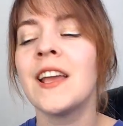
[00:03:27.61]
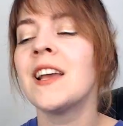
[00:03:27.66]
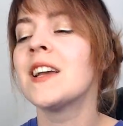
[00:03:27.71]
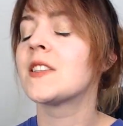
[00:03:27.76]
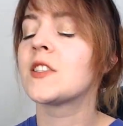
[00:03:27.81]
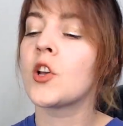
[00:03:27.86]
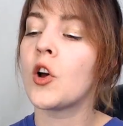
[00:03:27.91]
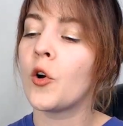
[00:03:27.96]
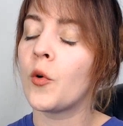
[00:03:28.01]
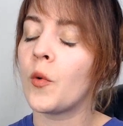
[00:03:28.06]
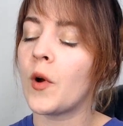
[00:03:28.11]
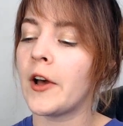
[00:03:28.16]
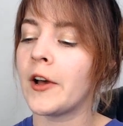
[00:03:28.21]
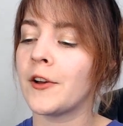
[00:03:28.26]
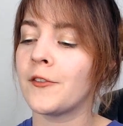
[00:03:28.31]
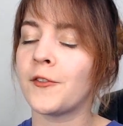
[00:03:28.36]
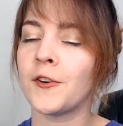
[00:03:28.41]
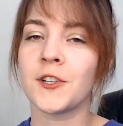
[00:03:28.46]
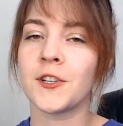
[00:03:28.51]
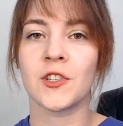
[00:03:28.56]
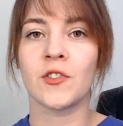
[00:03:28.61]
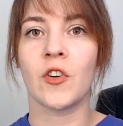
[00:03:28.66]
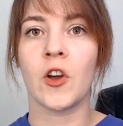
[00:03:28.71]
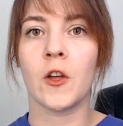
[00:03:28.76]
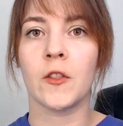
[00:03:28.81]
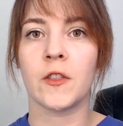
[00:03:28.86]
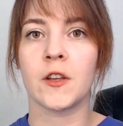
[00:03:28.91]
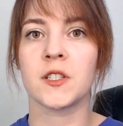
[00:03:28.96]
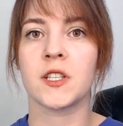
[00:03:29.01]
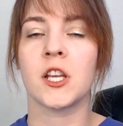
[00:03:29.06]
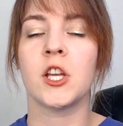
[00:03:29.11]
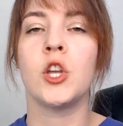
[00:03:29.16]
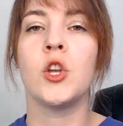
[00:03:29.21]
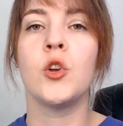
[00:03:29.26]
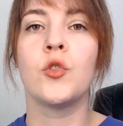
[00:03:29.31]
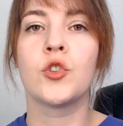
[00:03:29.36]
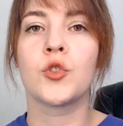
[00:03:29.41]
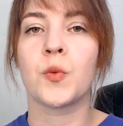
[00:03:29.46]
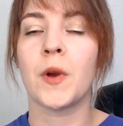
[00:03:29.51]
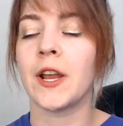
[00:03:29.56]
So first of all, there's a
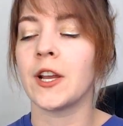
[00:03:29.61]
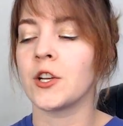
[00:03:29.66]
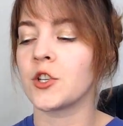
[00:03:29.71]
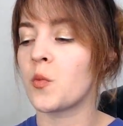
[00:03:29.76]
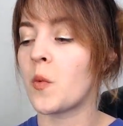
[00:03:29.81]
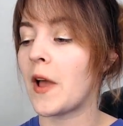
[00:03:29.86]
huge range,